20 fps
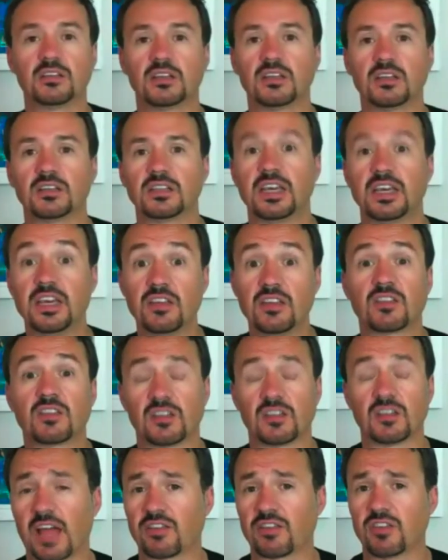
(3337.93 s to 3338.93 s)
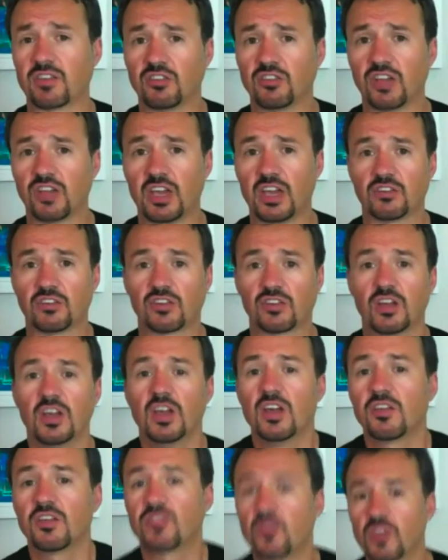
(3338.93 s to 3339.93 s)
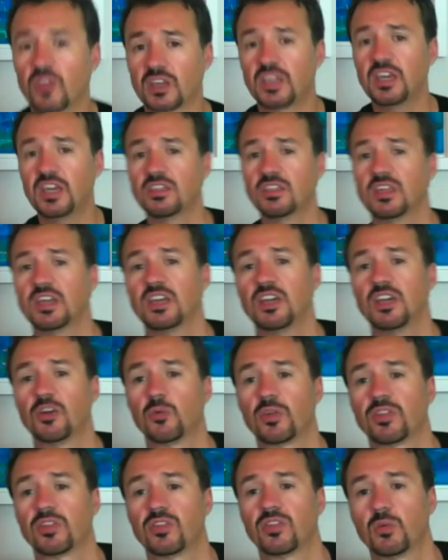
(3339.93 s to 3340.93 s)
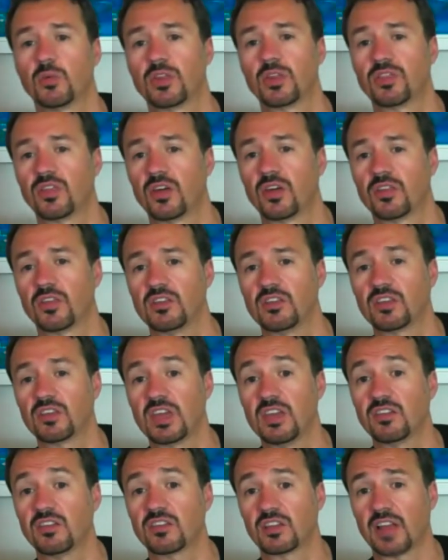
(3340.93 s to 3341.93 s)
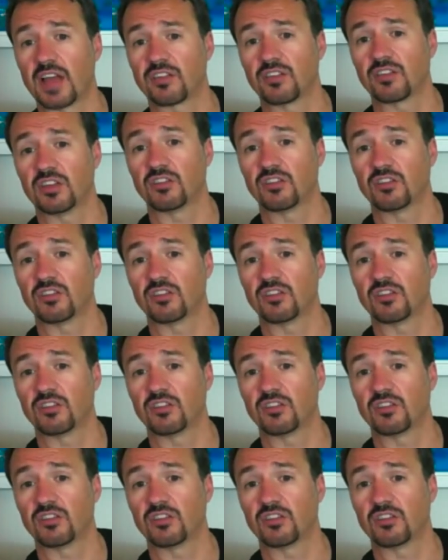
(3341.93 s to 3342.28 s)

keys to lasting change. So the key thing here with these keys to lasting